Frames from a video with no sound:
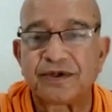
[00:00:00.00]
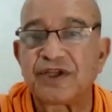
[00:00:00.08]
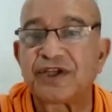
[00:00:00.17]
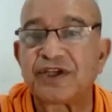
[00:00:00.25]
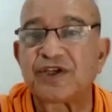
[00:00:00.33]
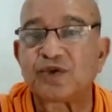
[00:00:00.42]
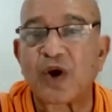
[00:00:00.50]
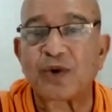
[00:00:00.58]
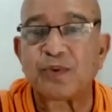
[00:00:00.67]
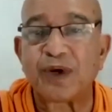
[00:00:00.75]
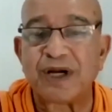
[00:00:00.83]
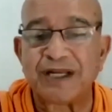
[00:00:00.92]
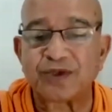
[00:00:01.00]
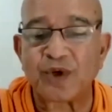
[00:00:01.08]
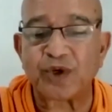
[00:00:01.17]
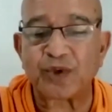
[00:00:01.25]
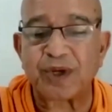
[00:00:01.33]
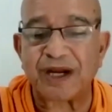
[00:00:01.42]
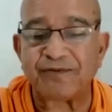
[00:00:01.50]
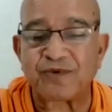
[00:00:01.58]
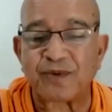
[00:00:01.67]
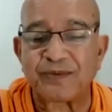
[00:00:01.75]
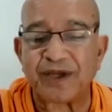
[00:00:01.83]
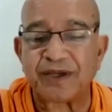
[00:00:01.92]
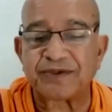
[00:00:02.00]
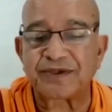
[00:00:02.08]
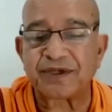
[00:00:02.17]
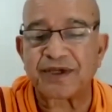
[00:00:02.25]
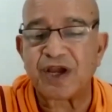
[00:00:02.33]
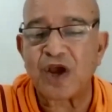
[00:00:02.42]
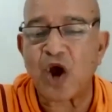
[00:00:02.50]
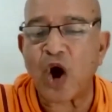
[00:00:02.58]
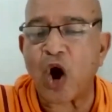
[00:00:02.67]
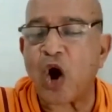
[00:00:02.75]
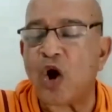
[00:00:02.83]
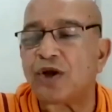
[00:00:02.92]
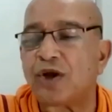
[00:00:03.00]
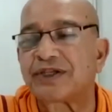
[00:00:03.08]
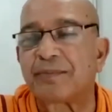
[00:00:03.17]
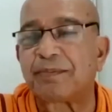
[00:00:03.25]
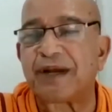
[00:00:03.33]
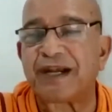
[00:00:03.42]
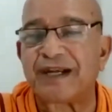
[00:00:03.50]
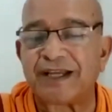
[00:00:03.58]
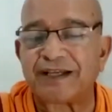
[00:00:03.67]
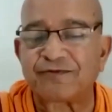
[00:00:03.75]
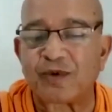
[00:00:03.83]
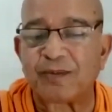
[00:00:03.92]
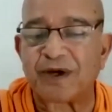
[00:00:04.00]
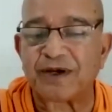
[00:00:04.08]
This is what world is going to get from this. All separateness from